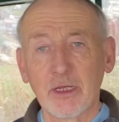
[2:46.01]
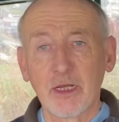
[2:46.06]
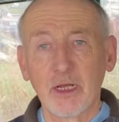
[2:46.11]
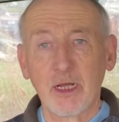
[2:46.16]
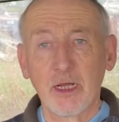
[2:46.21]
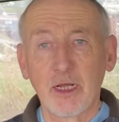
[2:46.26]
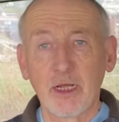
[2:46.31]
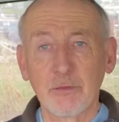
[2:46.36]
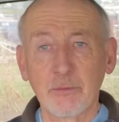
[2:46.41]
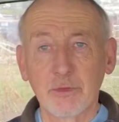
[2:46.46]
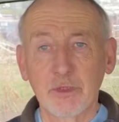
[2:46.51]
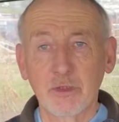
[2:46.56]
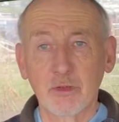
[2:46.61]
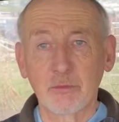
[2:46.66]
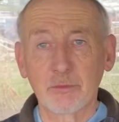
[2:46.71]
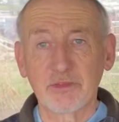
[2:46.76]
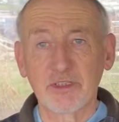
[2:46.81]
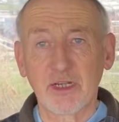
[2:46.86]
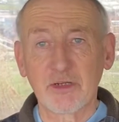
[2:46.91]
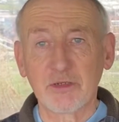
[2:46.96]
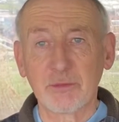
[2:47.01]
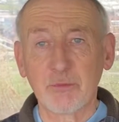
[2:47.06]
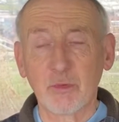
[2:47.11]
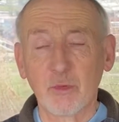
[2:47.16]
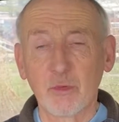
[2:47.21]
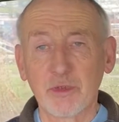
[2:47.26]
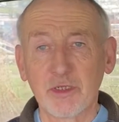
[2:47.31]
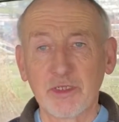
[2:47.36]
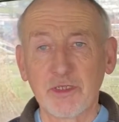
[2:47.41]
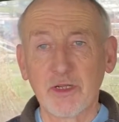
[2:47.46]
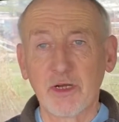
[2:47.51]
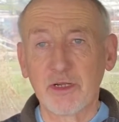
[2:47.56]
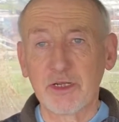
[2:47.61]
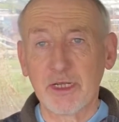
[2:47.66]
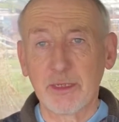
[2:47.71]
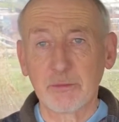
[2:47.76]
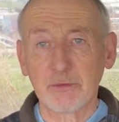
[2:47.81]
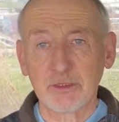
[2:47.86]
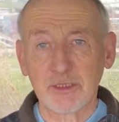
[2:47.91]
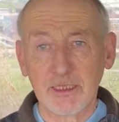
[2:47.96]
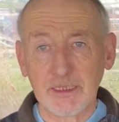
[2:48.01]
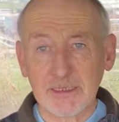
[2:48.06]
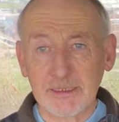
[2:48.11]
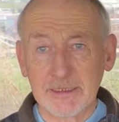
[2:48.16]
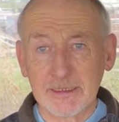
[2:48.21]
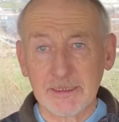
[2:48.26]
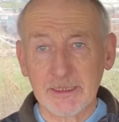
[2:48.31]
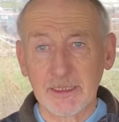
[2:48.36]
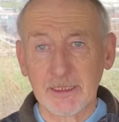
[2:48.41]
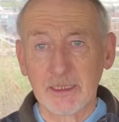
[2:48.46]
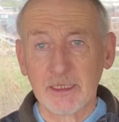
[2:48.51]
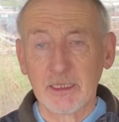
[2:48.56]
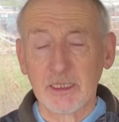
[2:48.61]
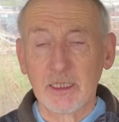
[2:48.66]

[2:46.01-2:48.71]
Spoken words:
and when I got up Saturday morning, 9 hours later,